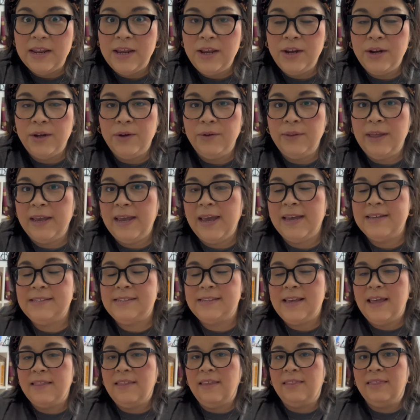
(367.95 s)
You know, like I
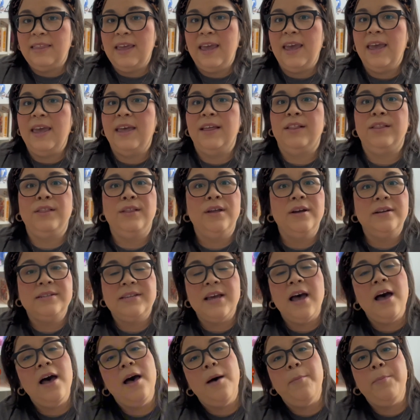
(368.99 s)
said, that they looked
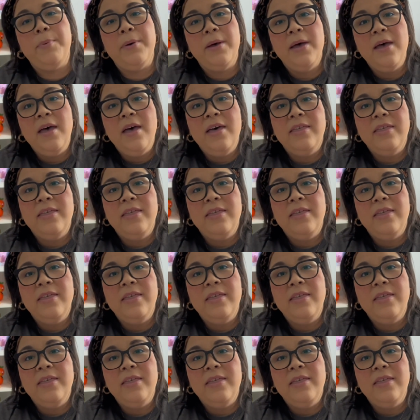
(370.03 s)
up